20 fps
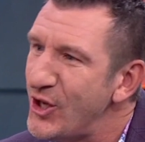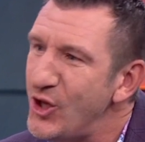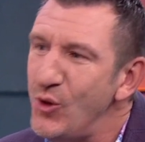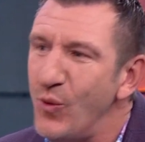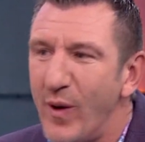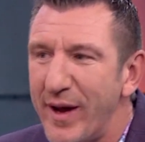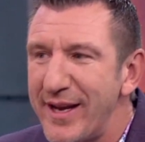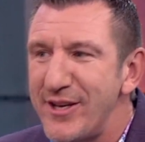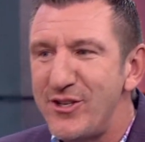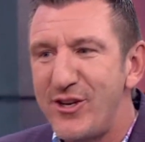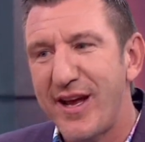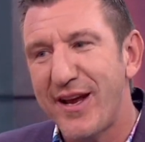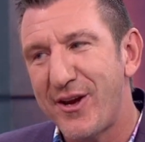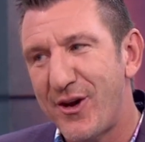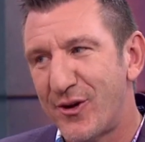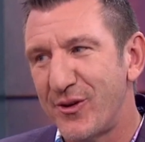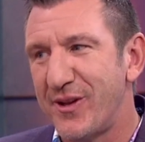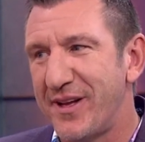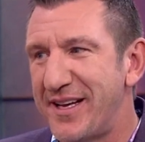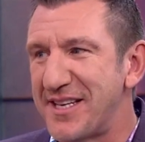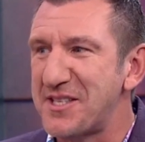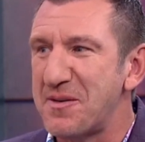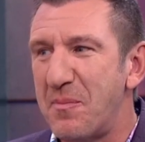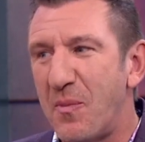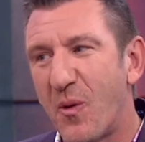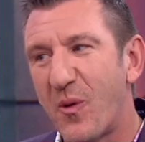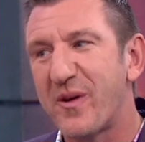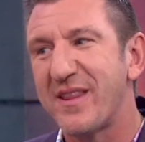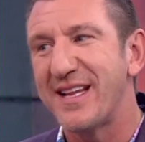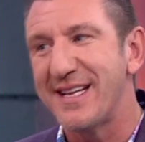You want to check your list
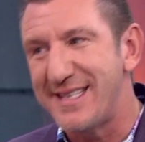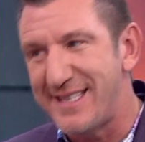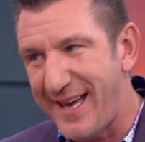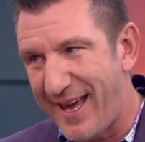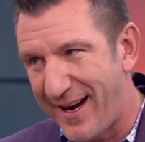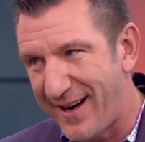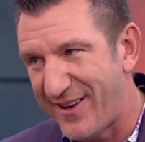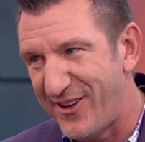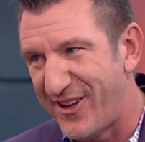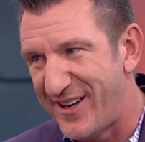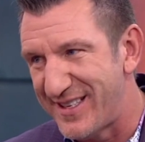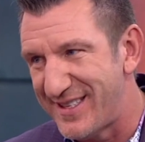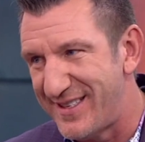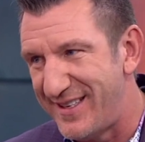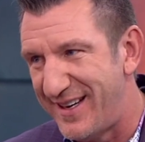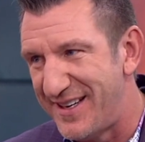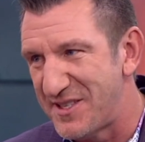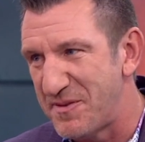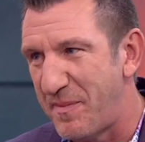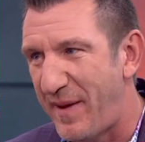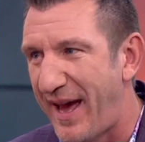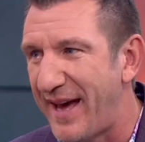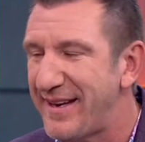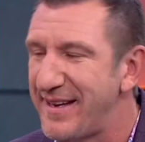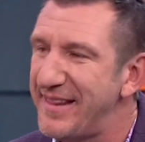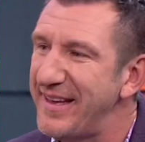more than Santa Claus does, Matt.